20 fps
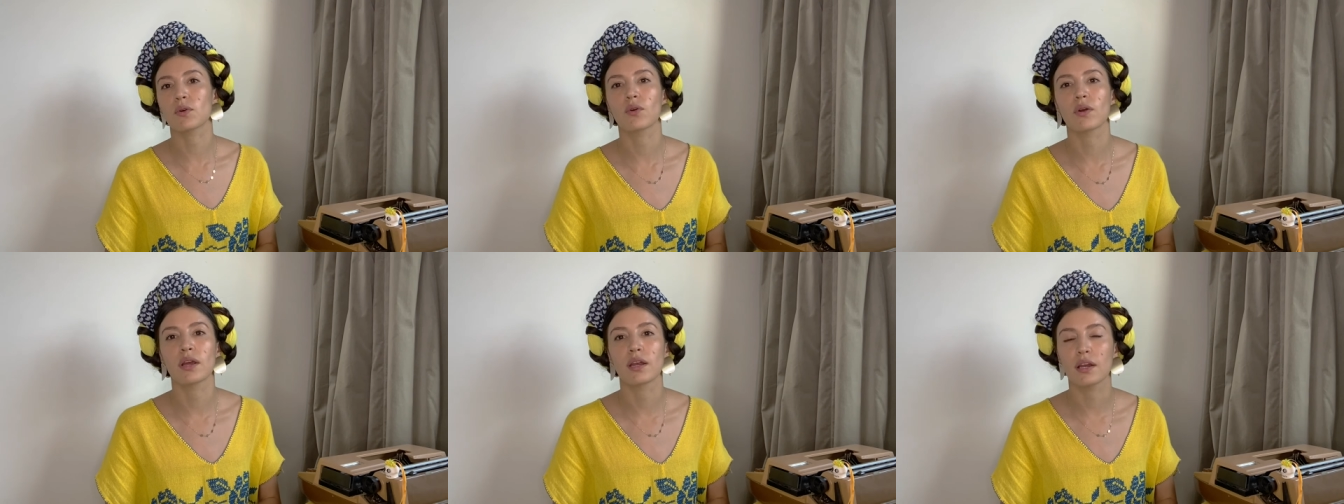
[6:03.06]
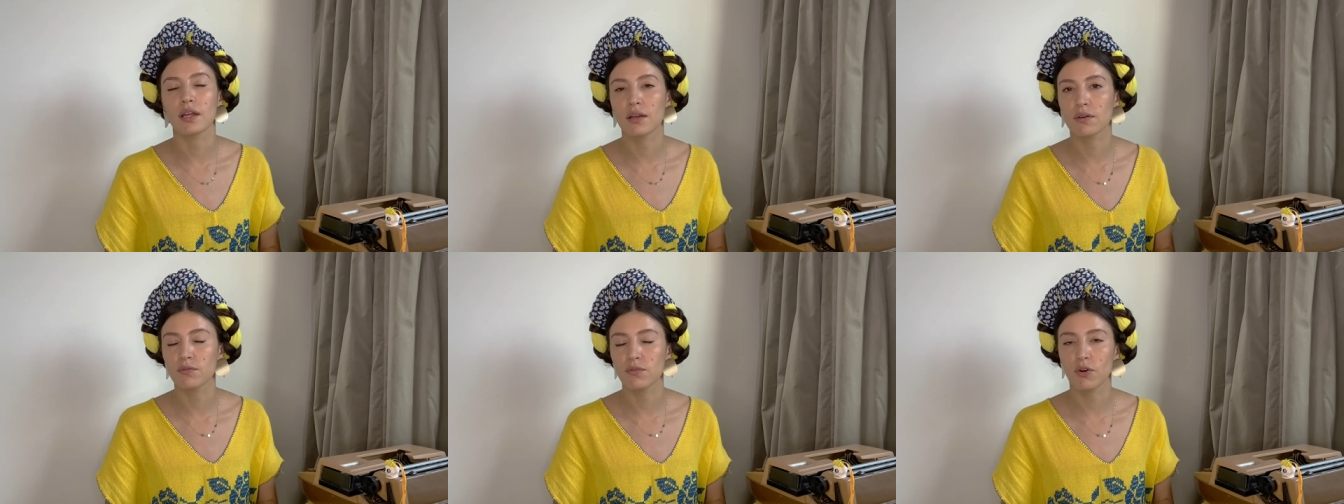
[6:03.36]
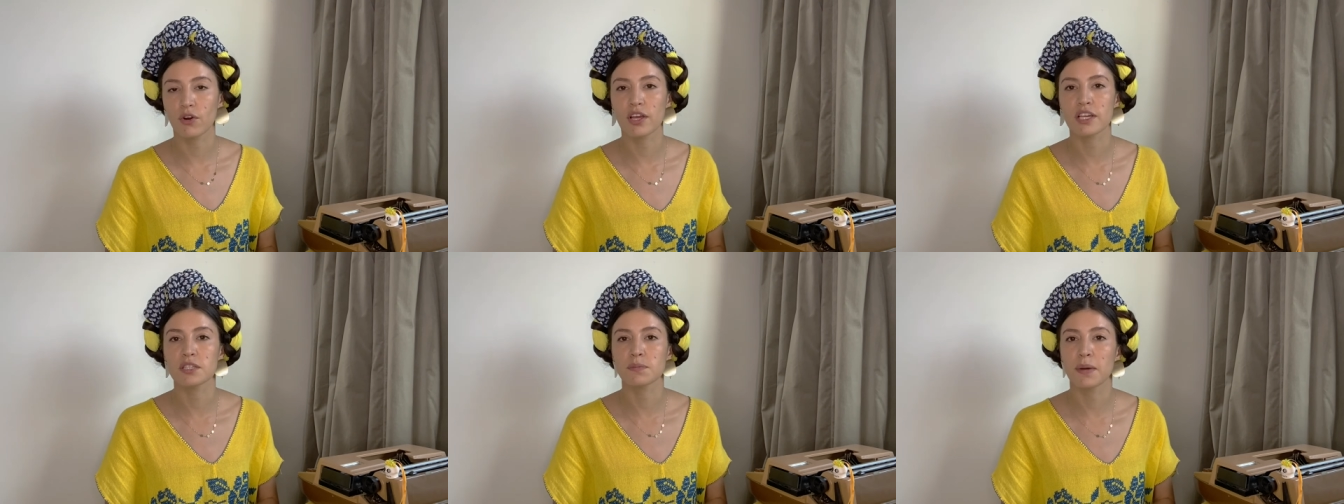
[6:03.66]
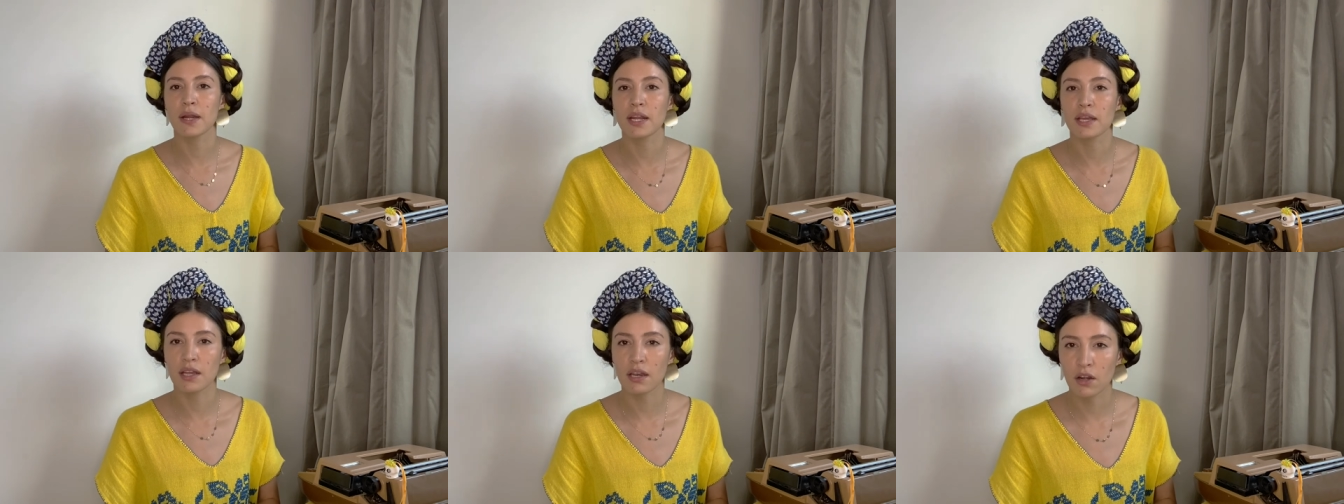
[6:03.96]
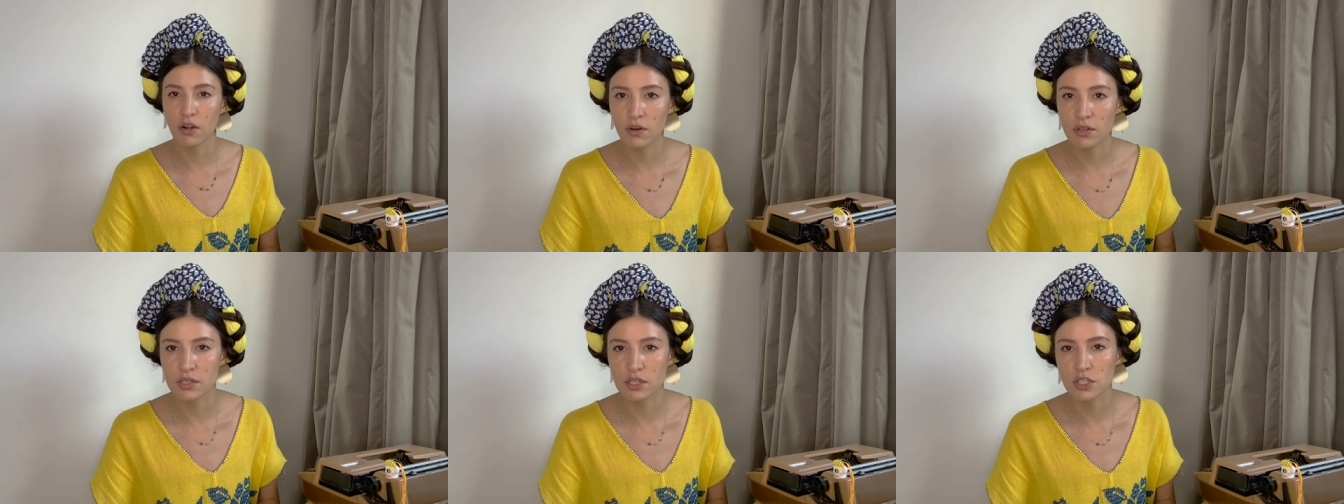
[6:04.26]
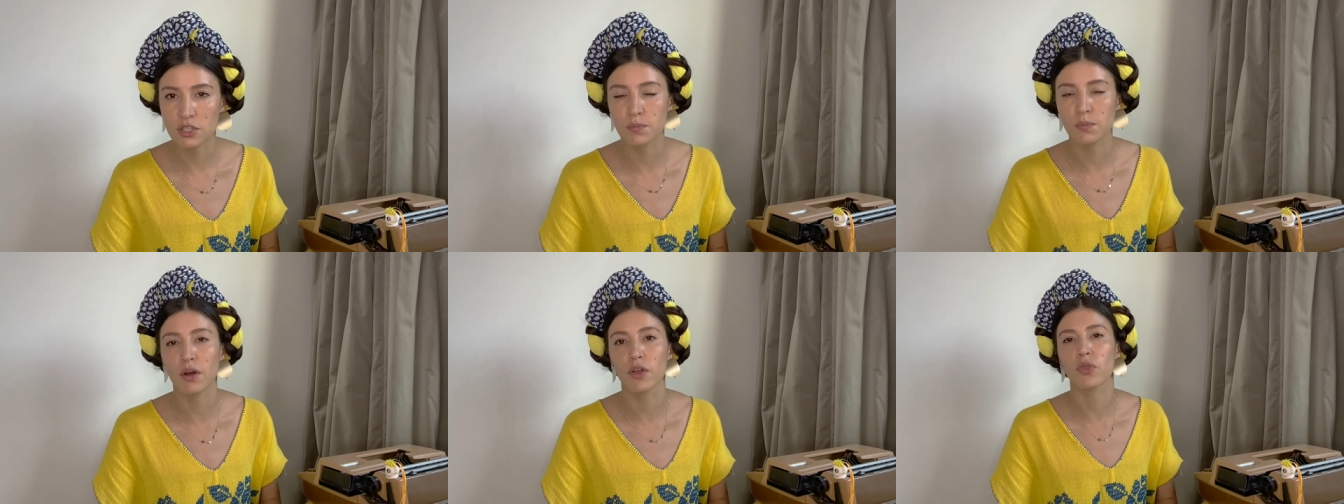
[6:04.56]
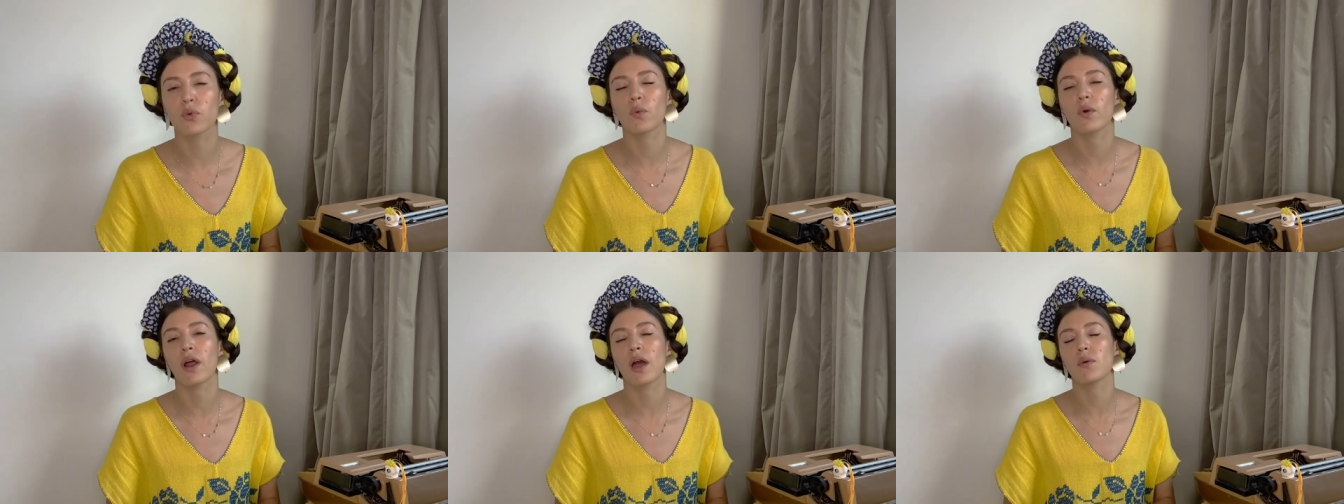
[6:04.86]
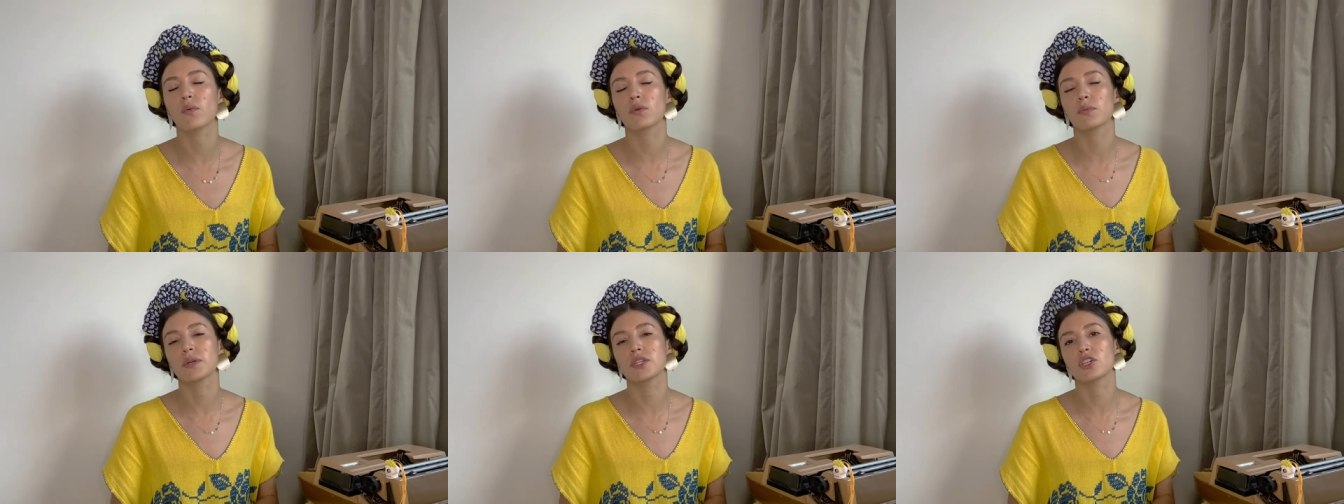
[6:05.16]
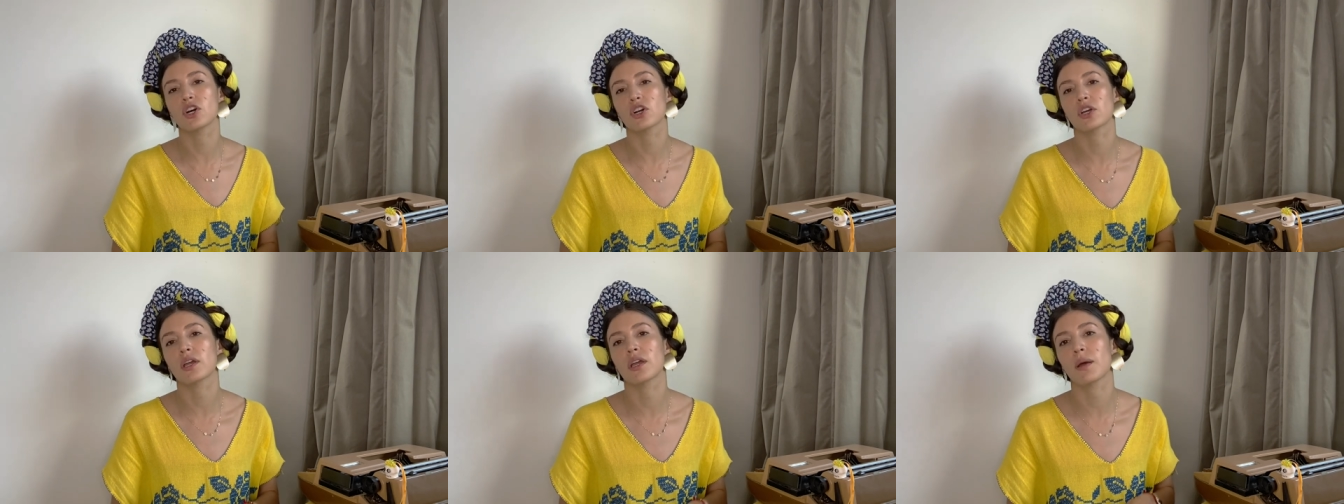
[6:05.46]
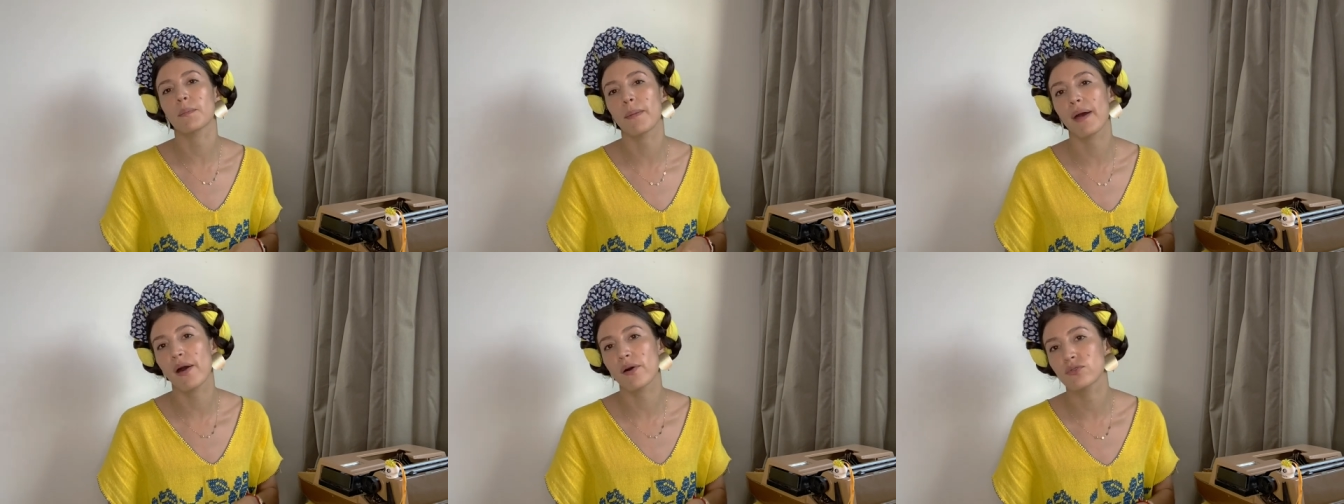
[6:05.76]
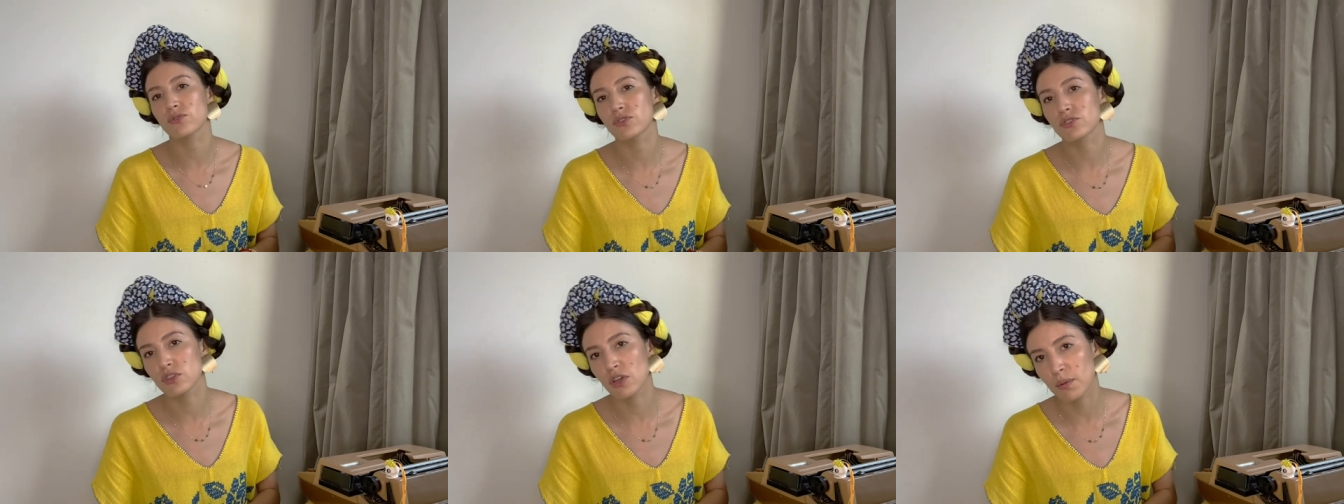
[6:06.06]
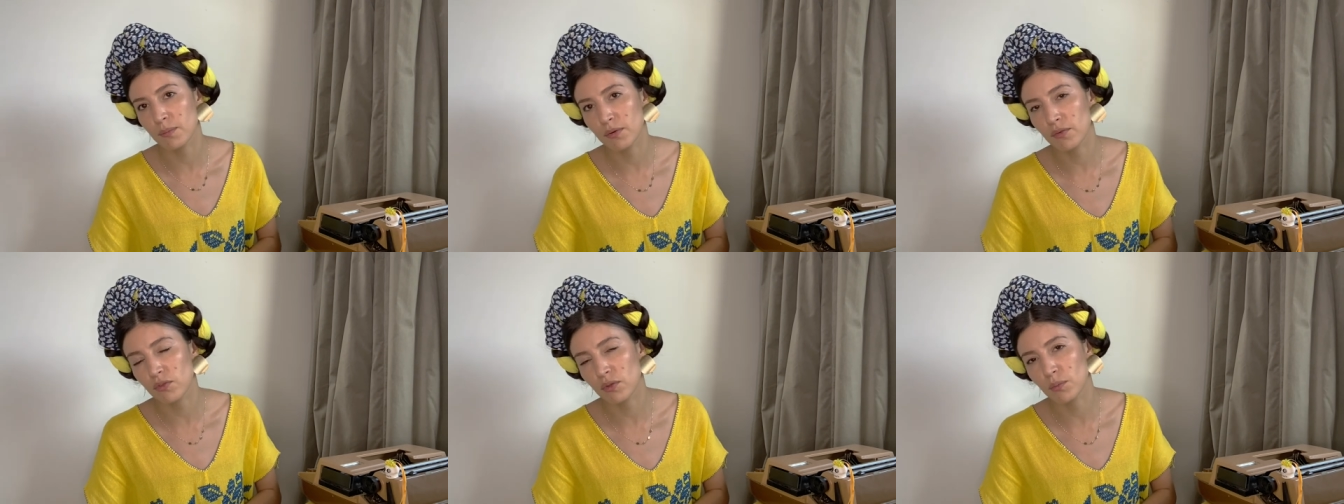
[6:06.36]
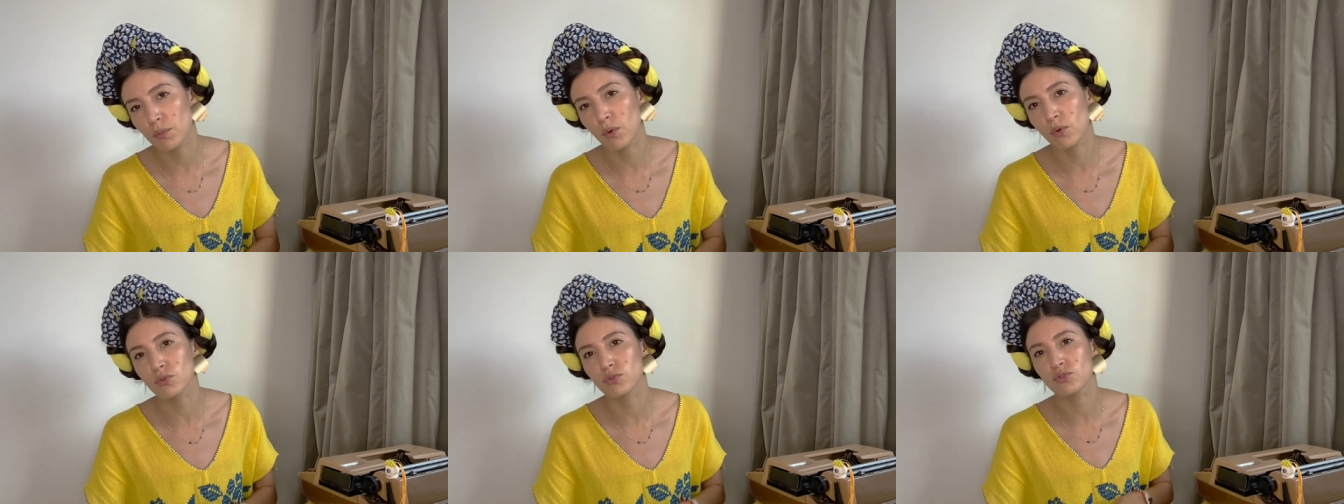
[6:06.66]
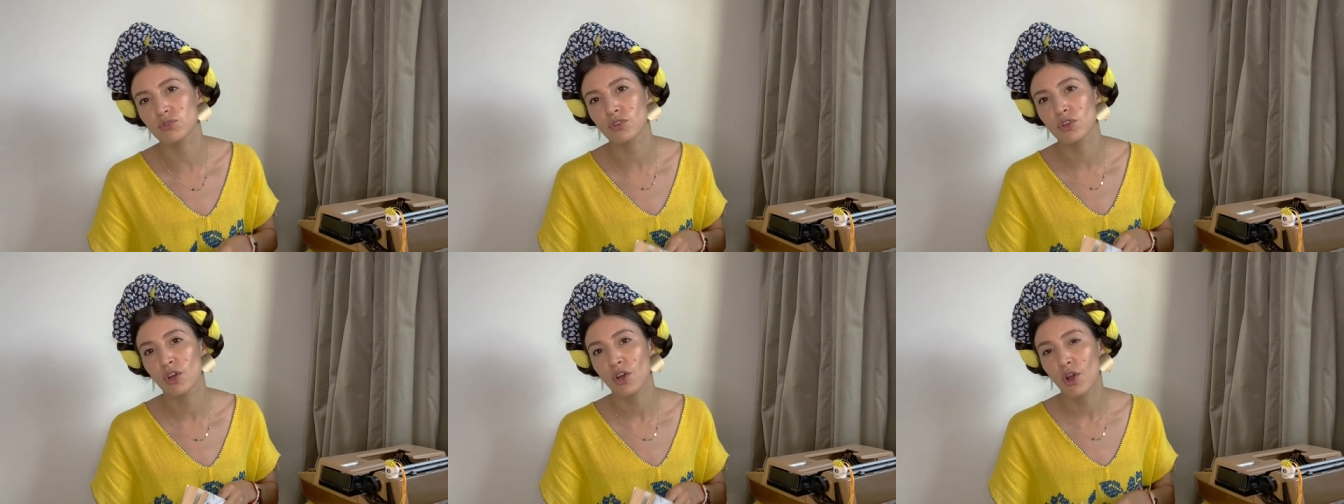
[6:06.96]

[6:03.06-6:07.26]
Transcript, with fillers: creating for Hispanic Heritage Month where I will be talking about some of the most